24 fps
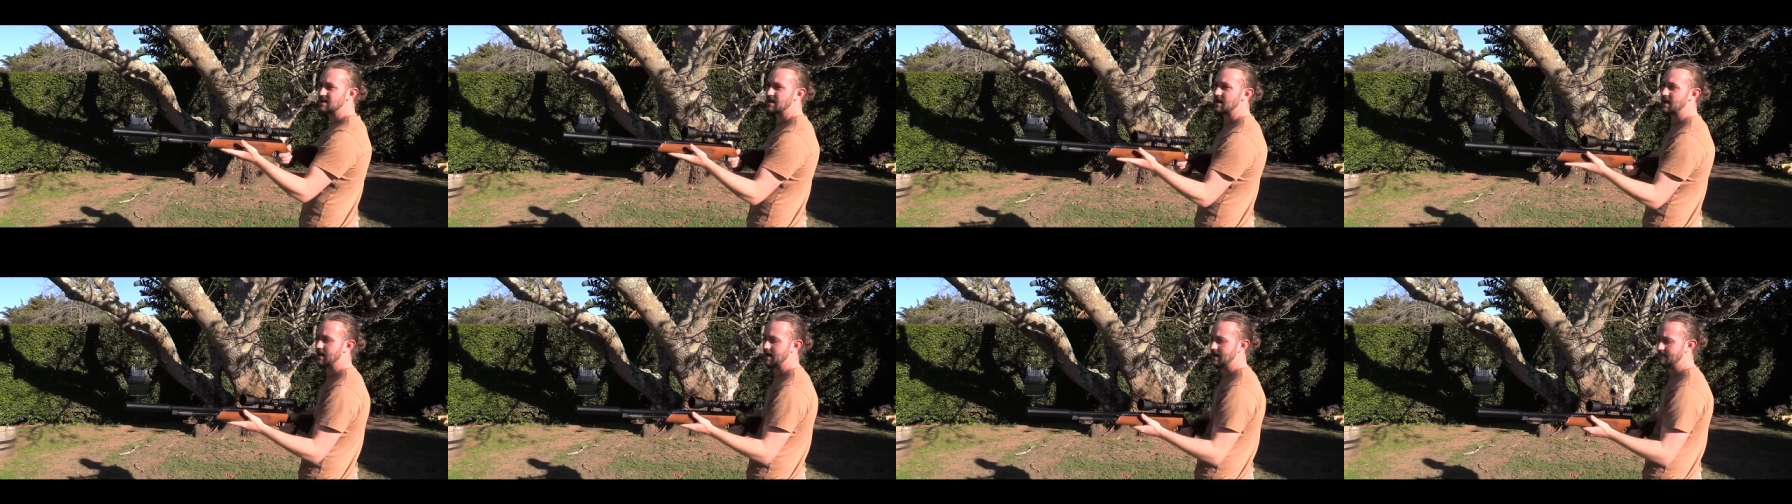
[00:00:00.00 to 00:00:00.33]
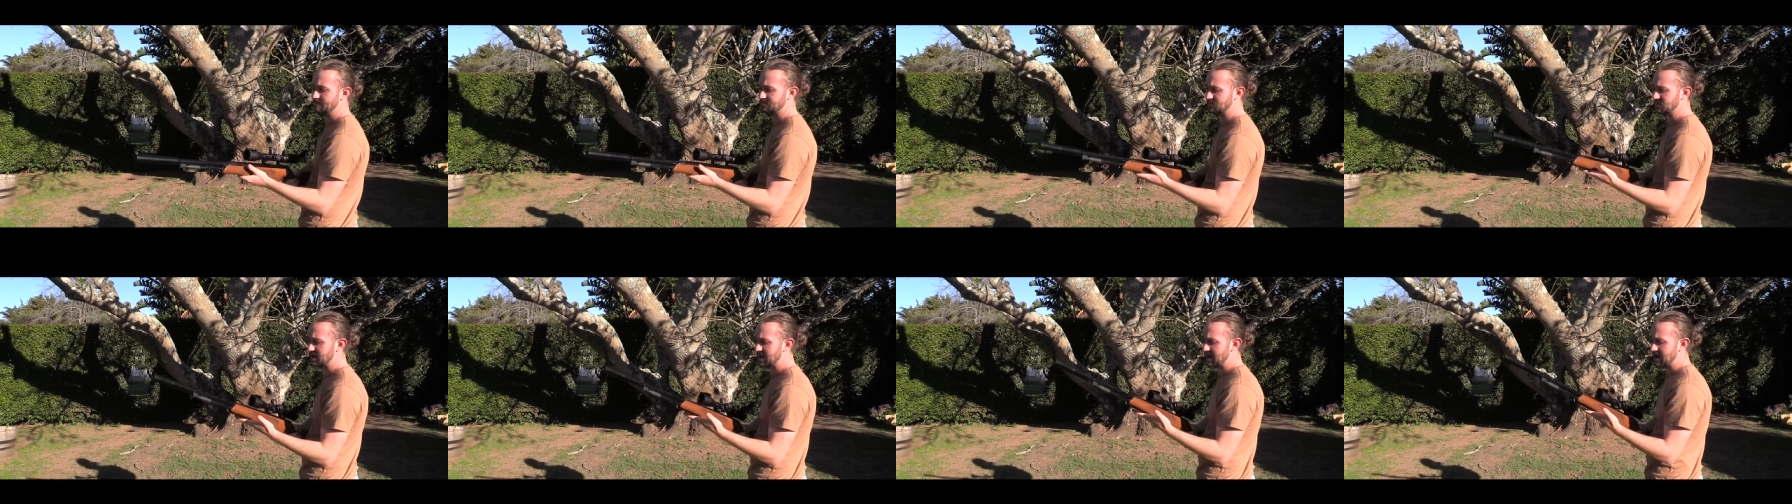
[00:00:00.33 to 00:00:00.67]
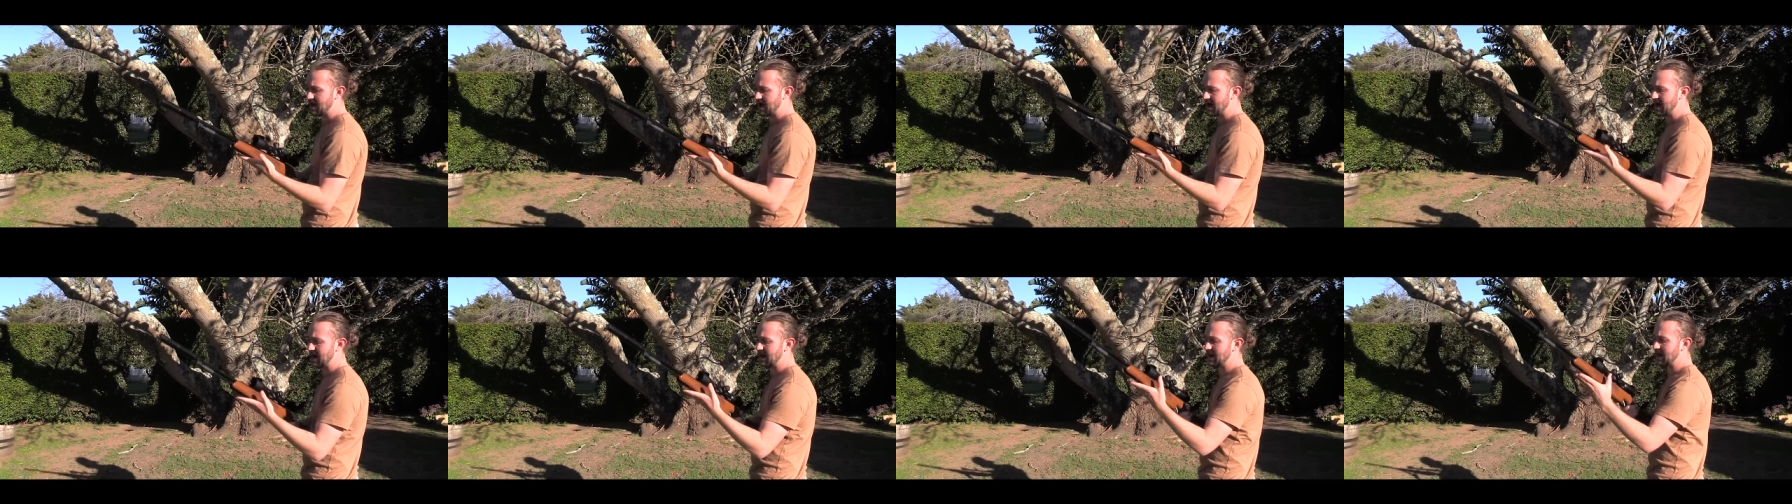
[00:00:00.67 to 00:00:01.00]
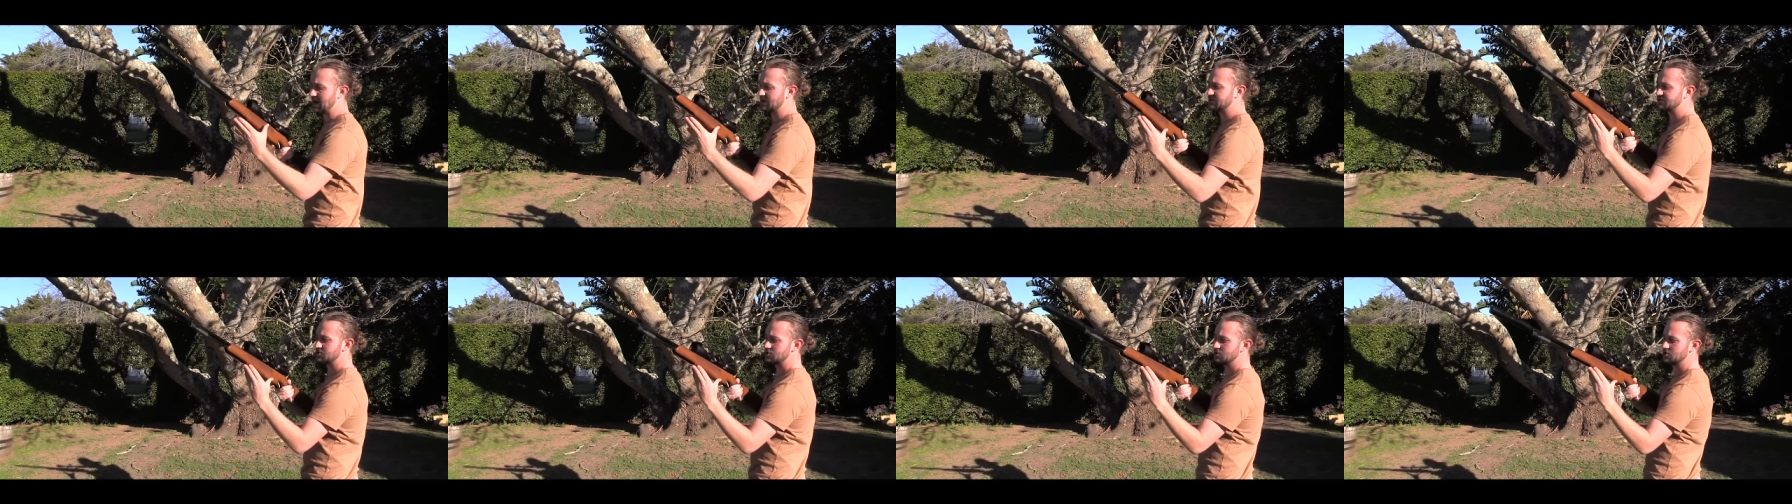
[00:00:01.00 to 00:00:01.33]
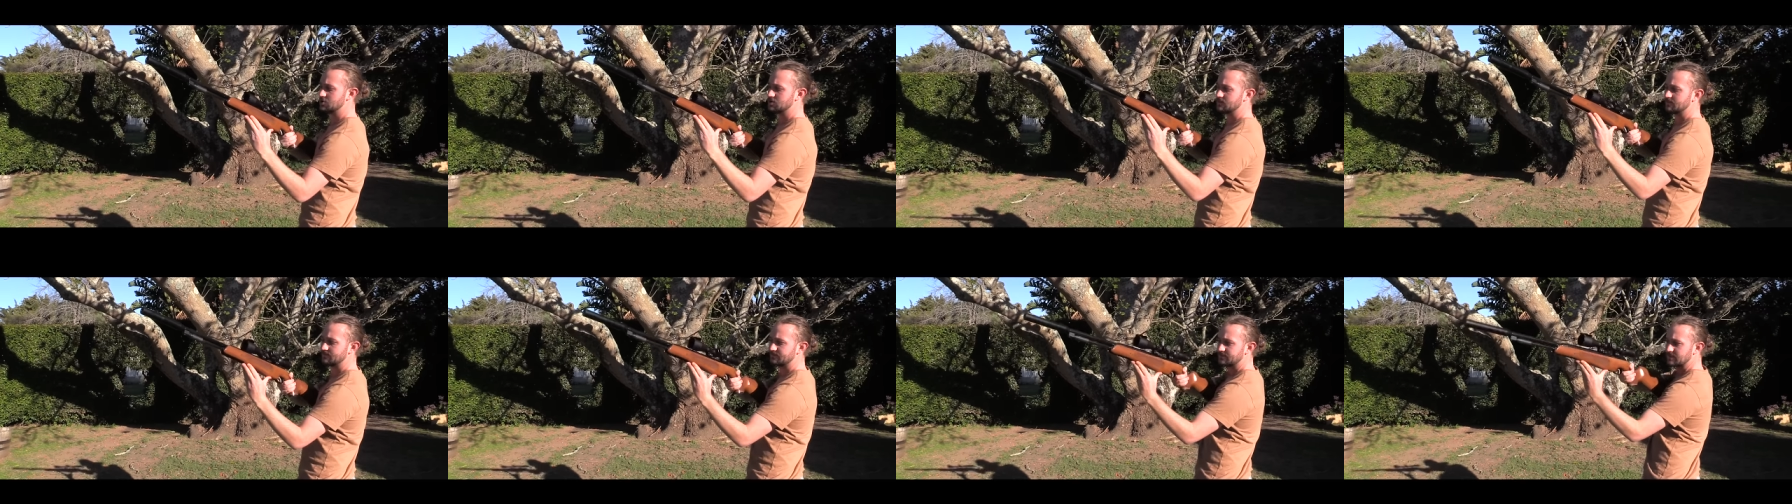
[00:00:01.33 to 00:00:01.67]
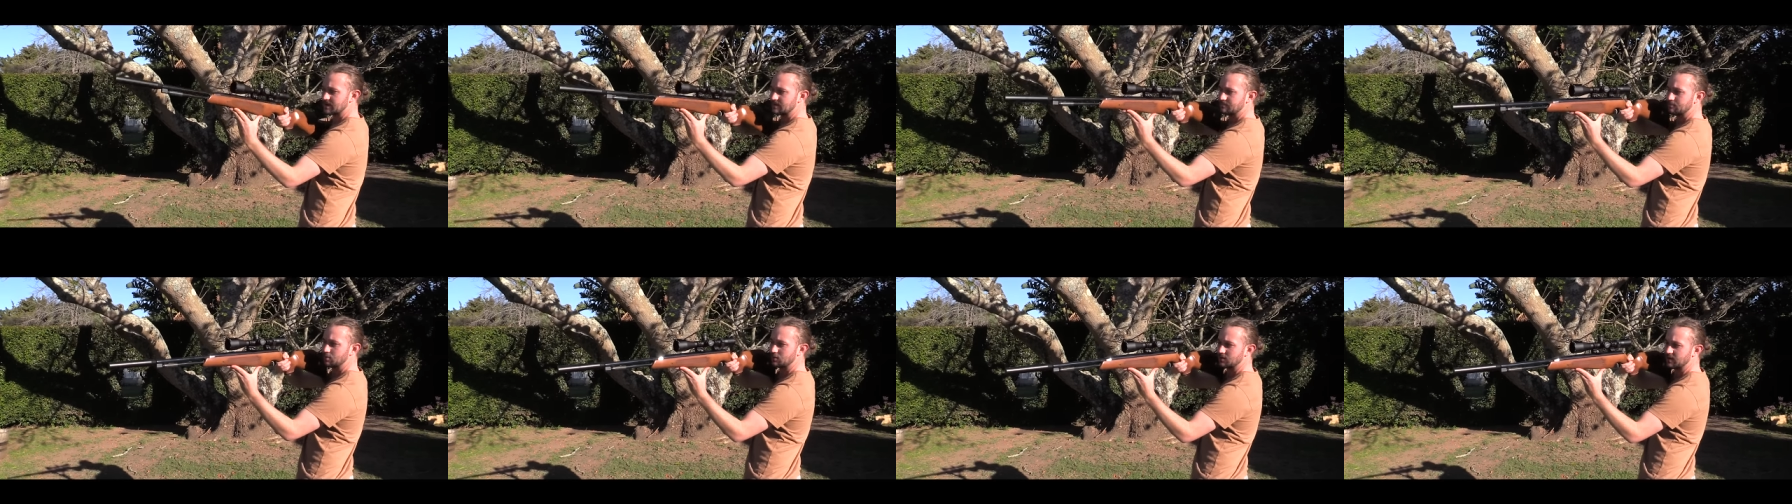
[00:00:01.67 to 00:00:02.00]
I like to
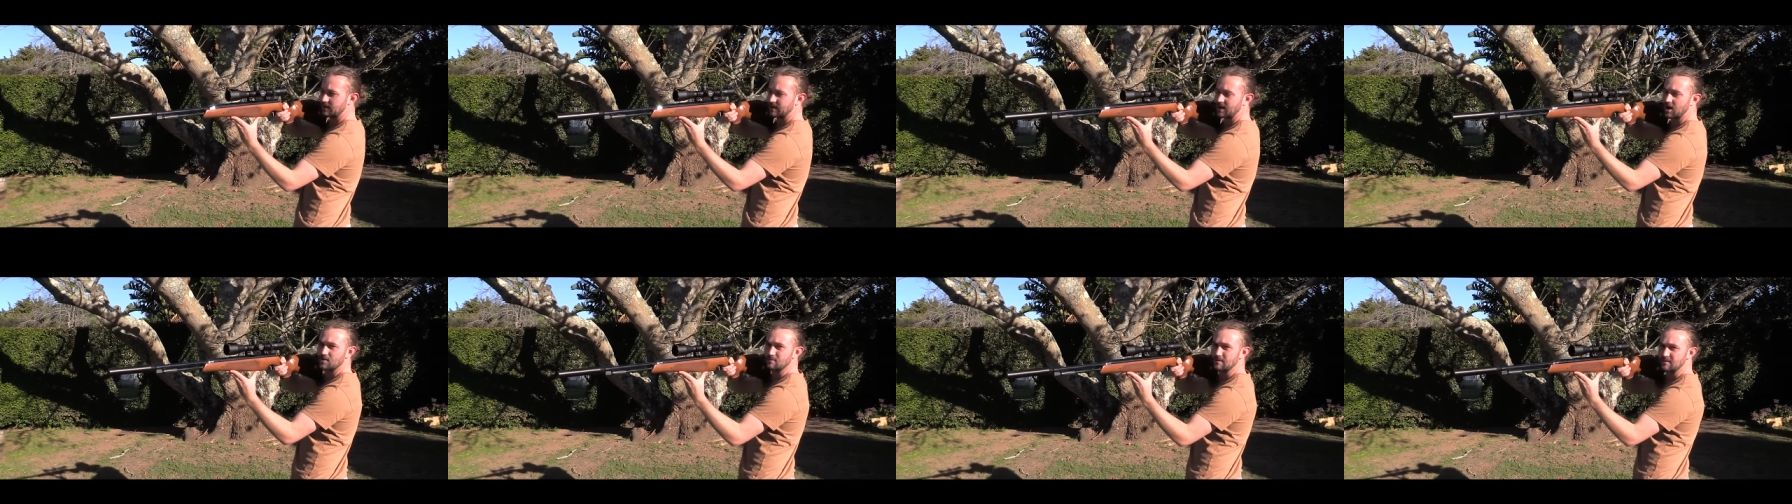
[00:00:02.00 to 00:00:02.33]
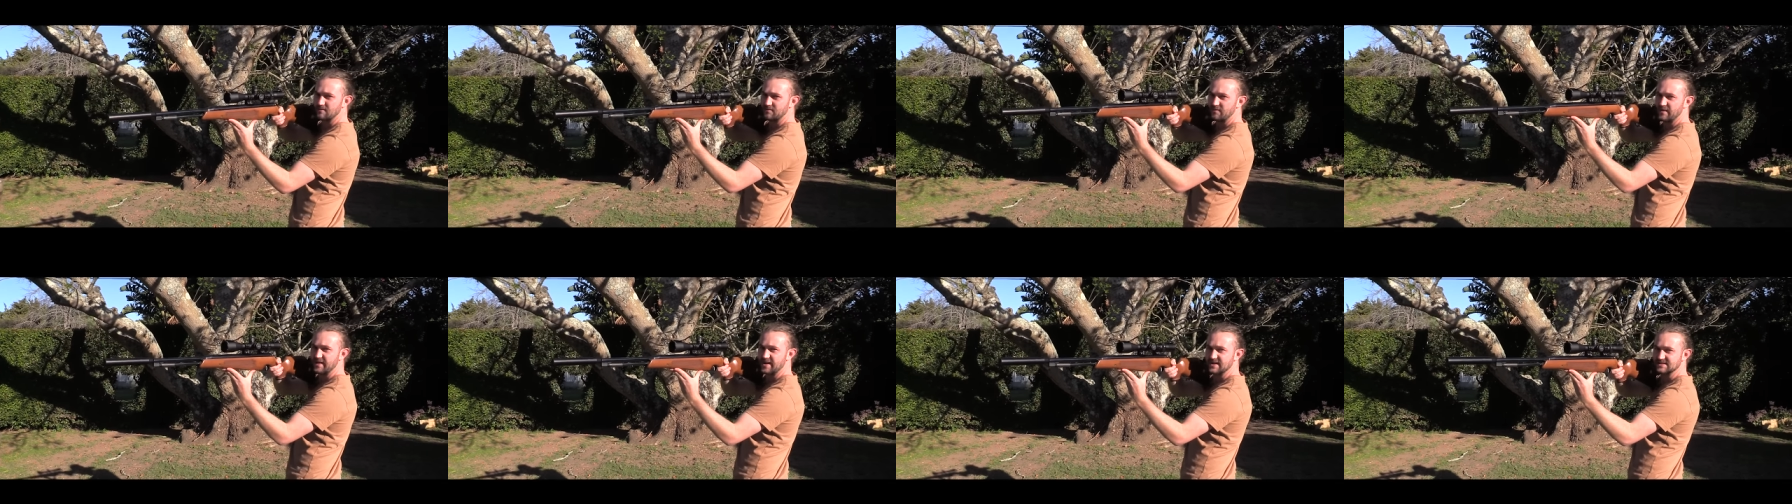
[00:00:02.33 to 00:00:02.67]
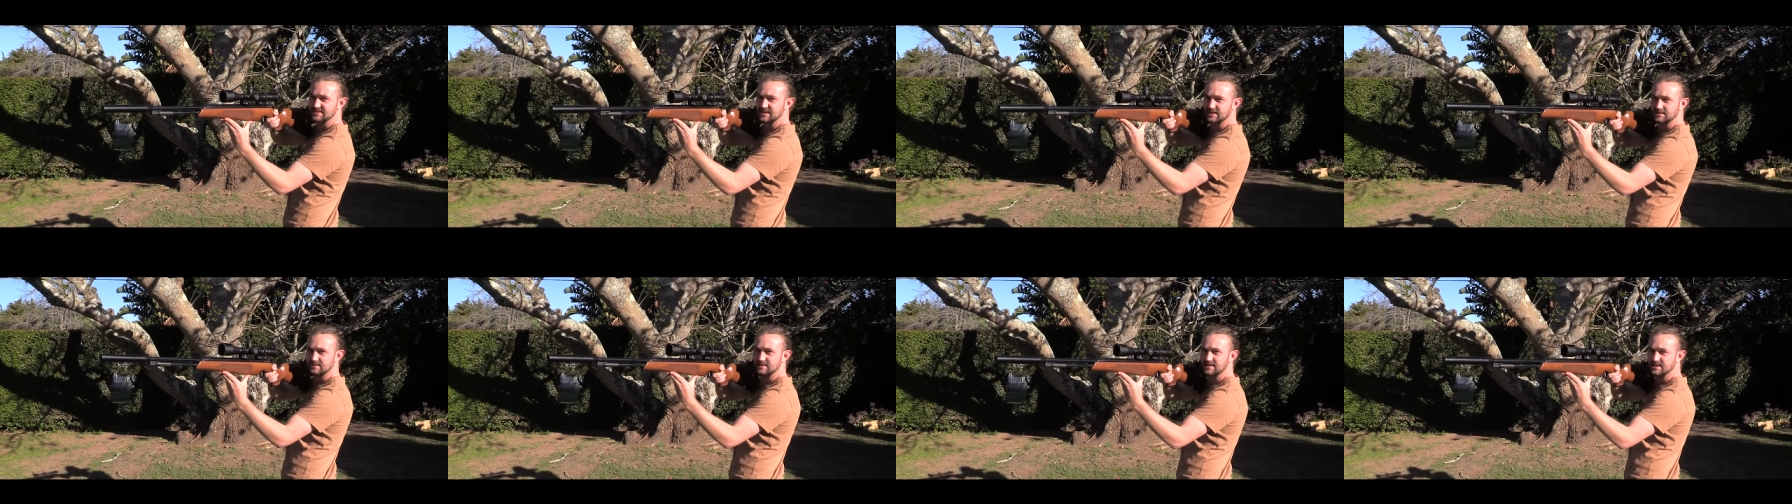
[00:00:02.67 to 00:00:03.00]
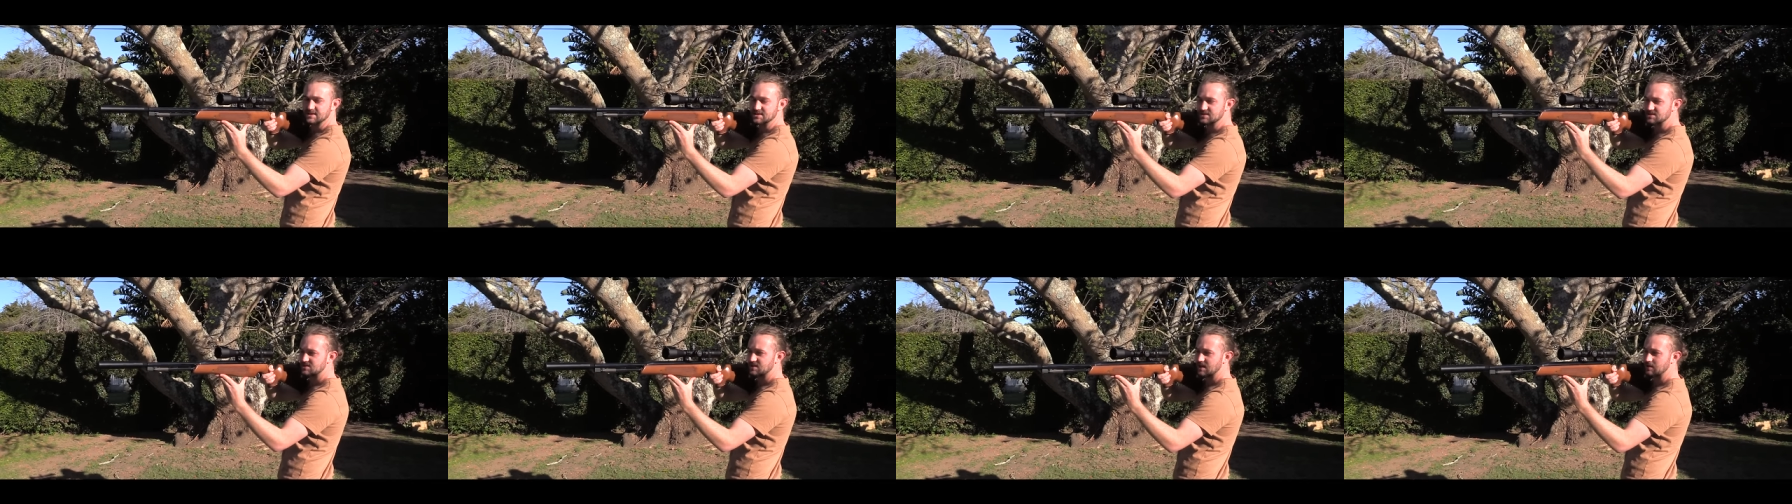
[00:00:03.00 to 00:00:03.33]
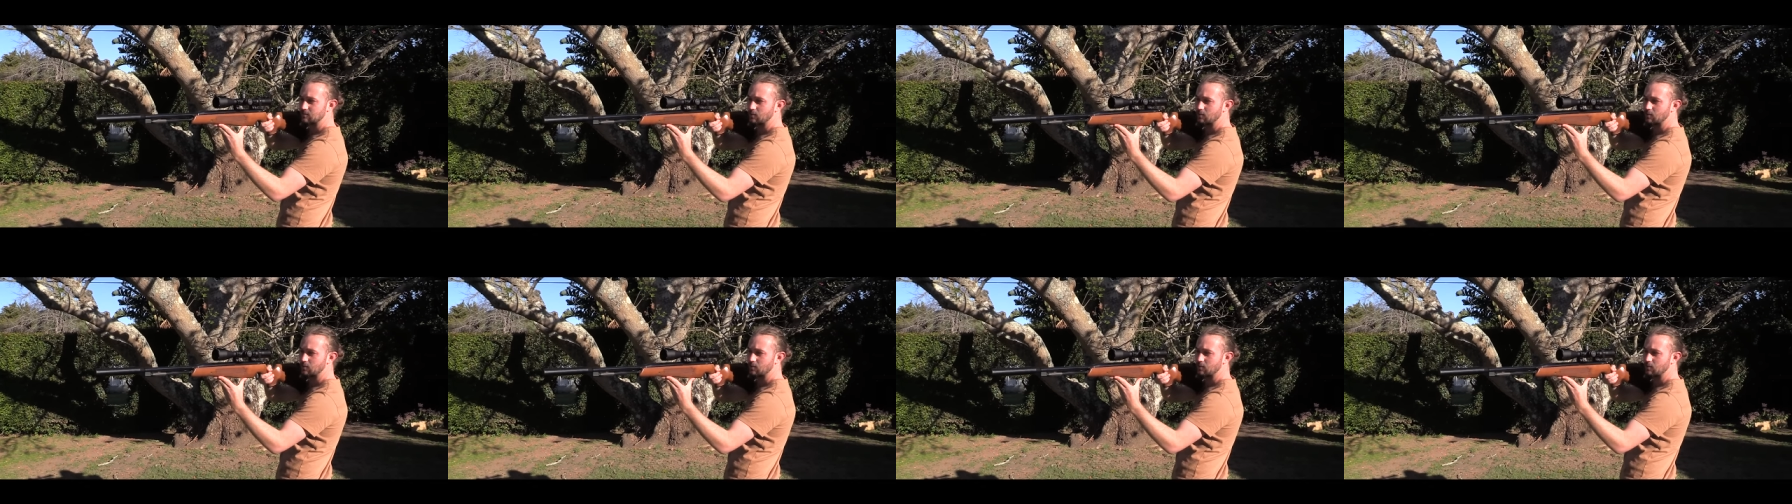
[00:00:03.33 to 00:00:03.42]
put the gun on my fingers like this,